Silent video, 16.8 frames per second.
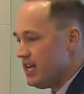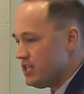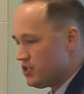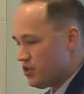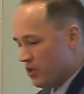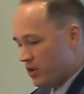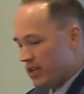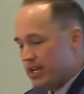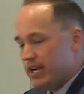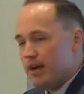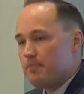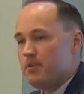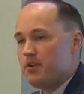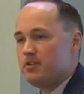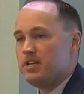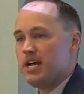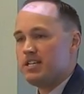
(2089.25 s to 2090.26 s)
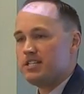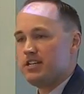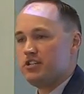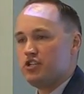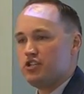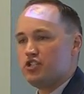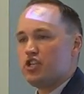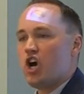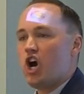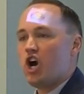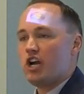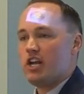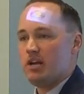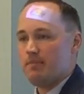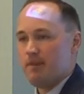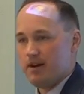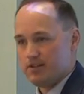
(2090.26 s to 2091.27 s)
circling up their desk and just
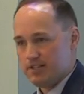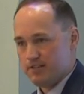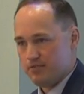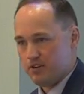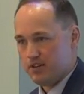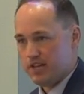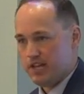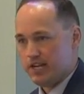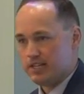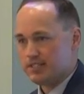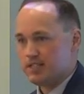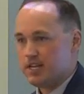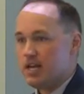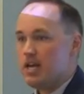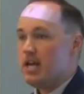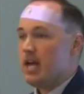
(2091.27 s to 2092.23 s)
talking about different things.